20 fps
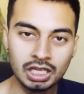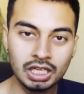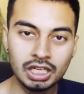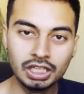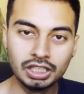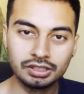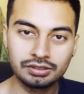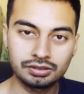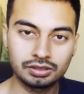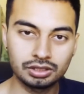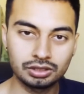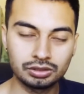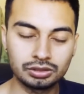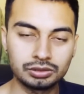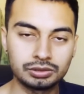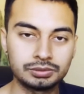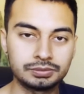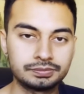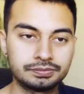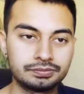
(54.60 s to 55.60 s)

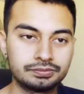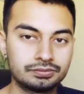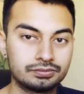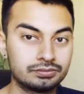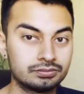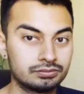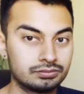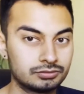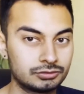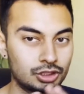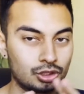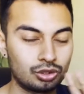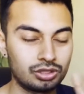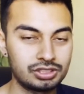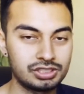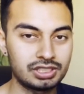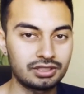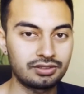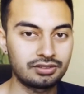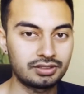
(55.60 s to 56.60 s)
So don't
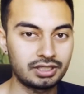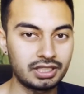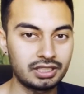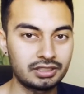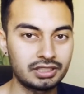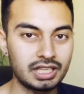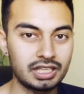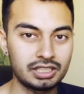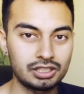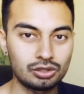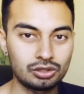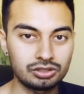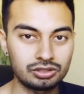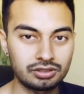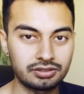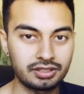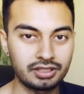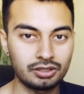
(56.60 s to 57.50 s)
just think that you'll